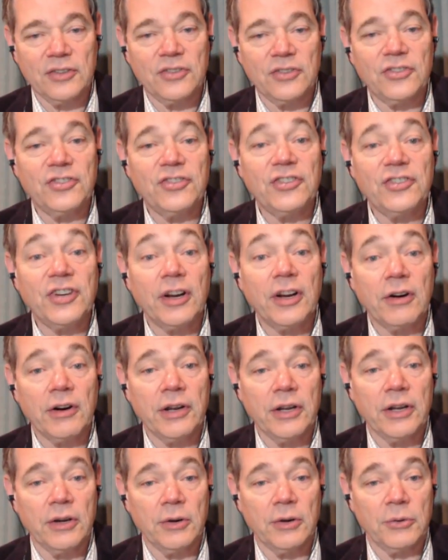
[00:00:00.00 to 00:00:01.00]

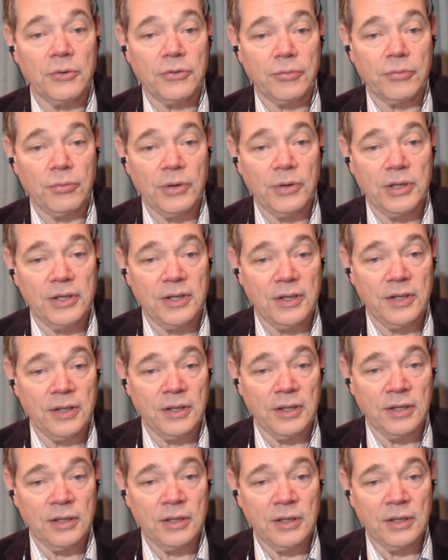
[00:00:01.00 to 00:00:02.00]
stereo
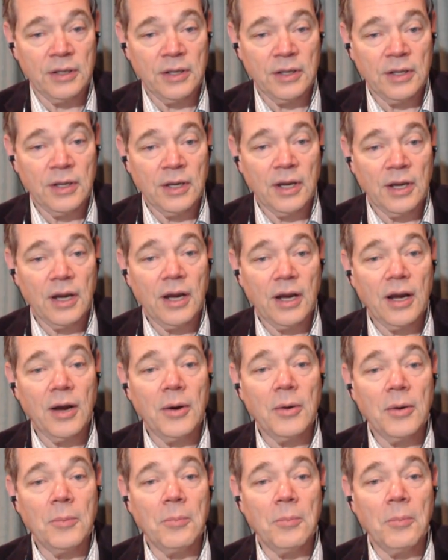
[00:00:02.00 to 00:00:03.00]
3D
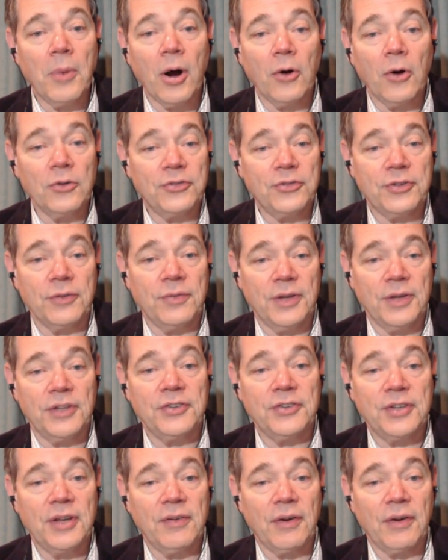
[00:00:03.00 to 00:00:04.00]
most of
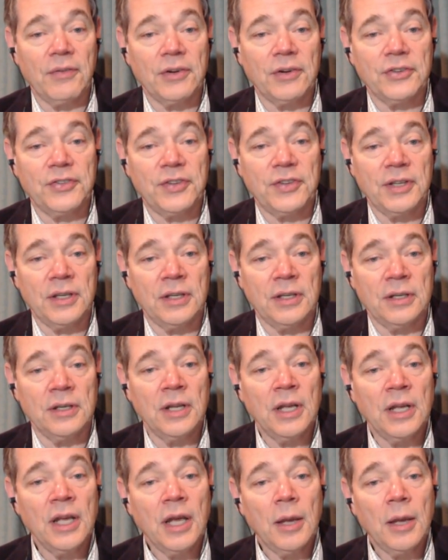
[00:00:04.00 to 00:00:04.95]
us have ever seen.